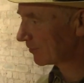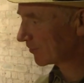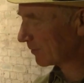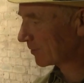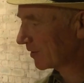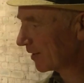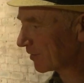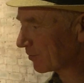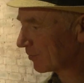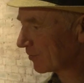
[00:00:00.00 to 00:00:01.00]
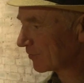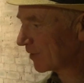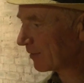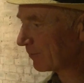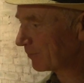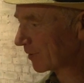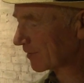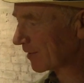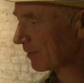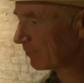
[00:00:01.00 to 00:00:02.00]
Somebody later on um,
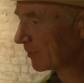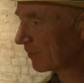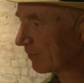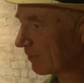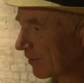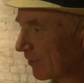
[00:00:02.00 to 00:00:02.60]
picked it up and